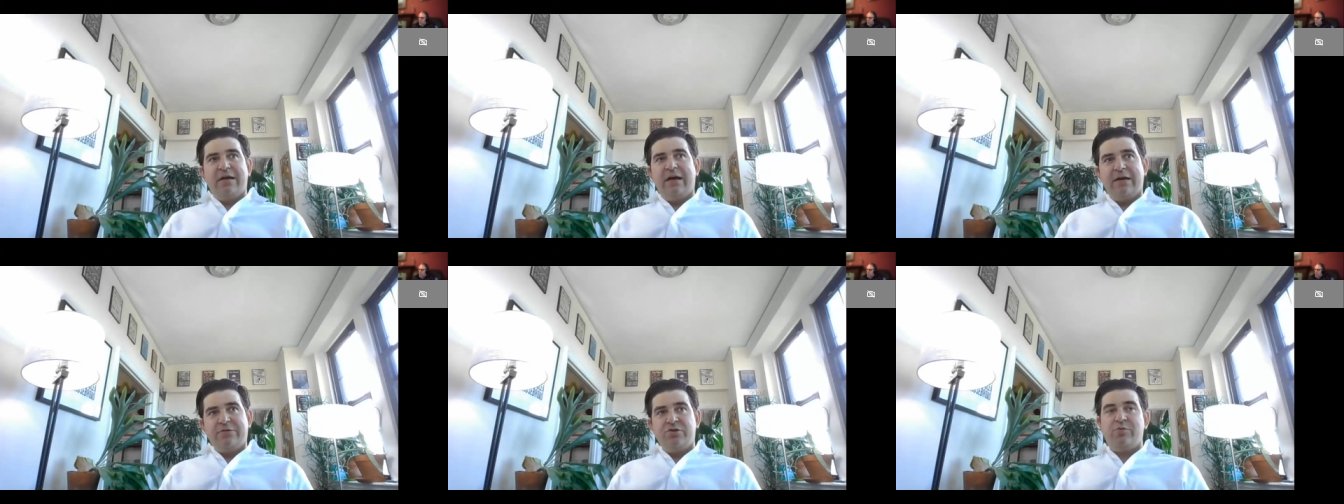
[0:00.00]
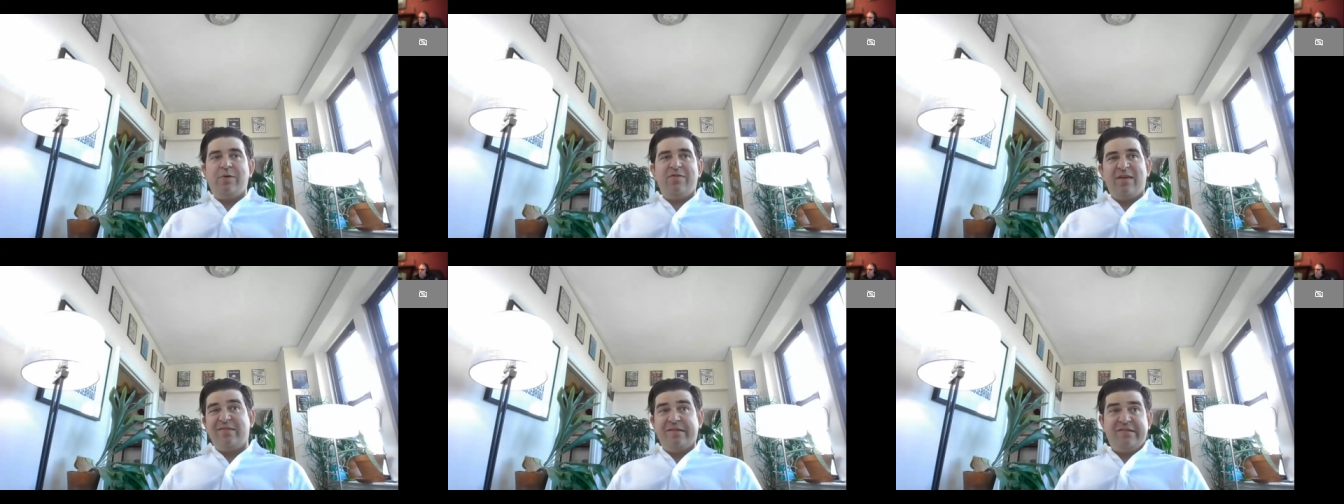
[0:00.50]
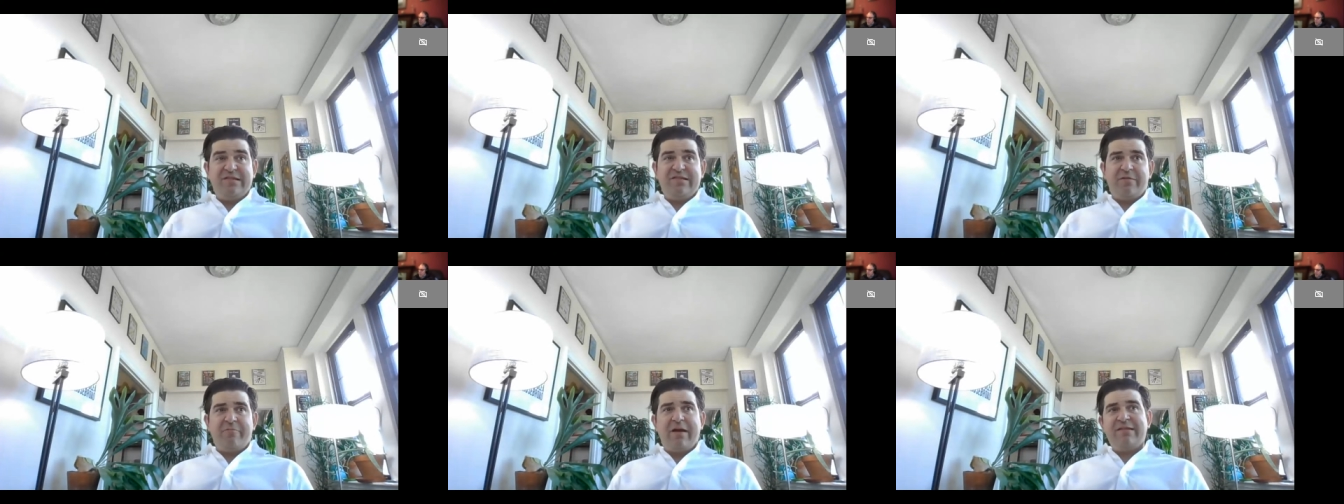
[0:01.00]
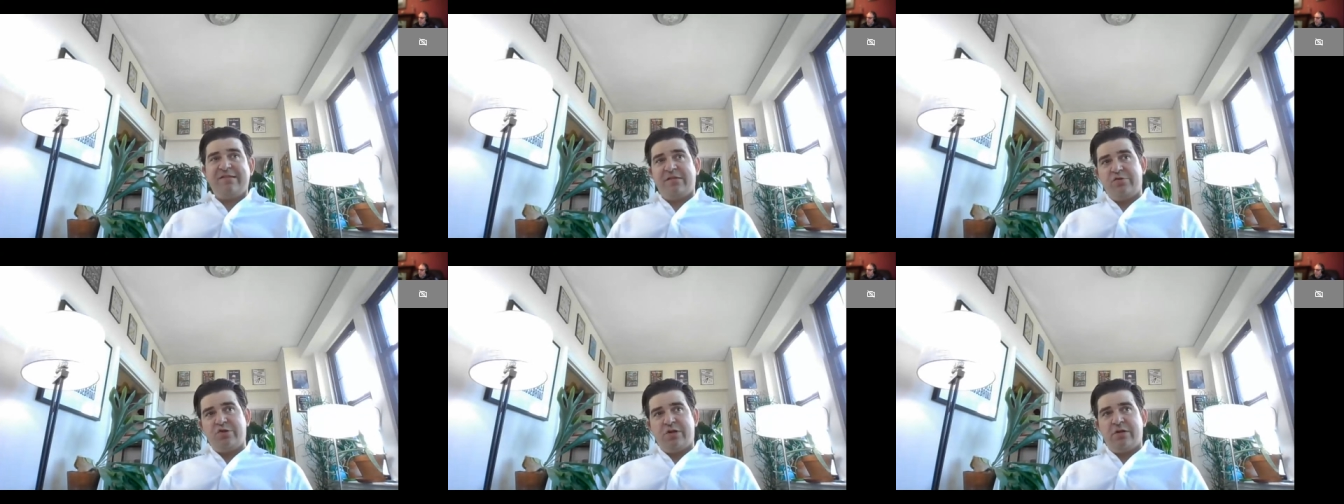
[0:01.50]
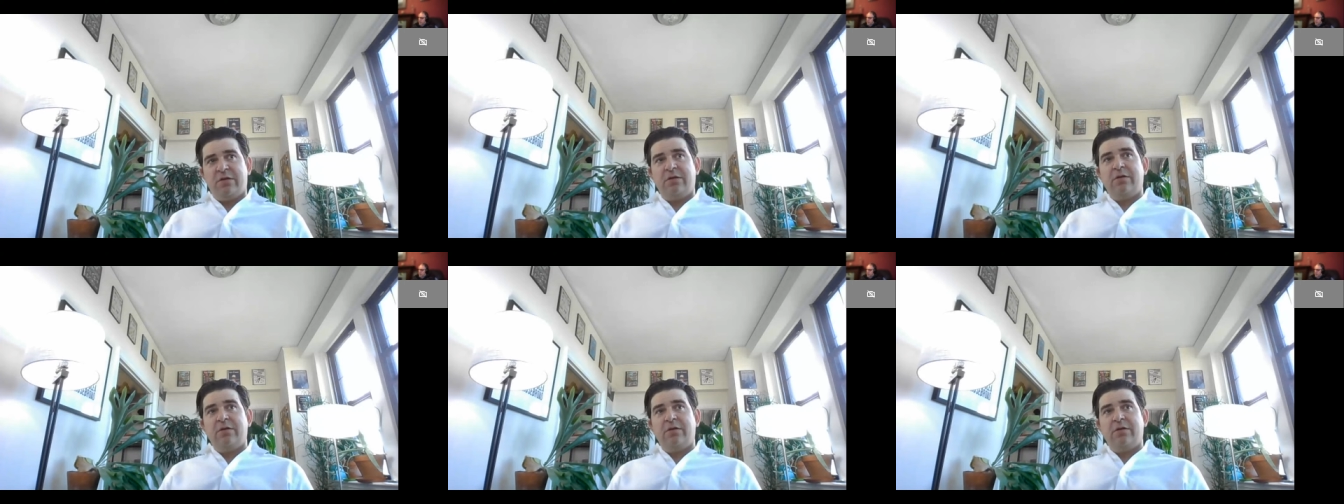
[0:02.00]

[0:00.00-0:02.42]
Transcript: uh, do we think this is the right solution